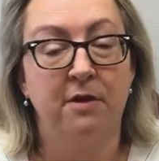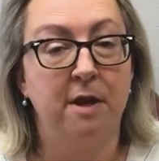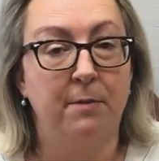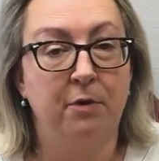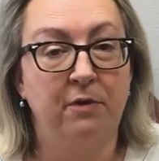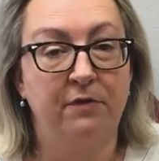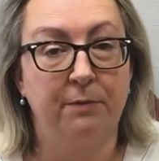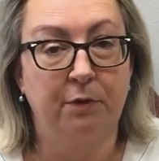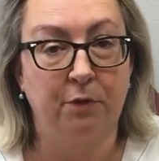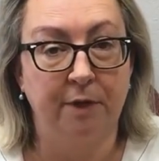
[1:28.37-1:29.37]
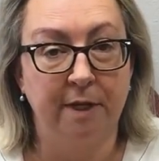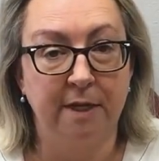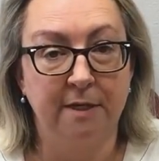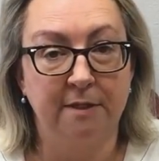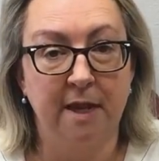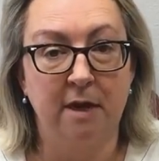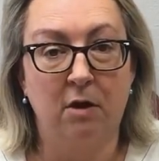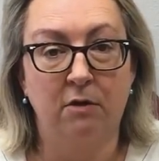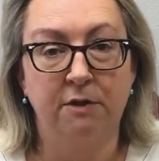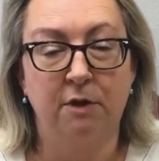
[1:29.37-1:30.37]
the number of employees and
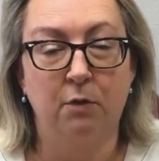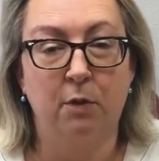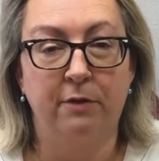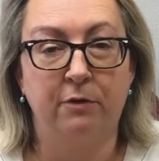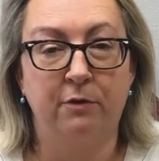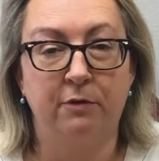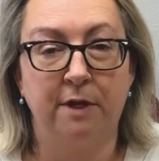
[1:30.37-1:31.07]
also whether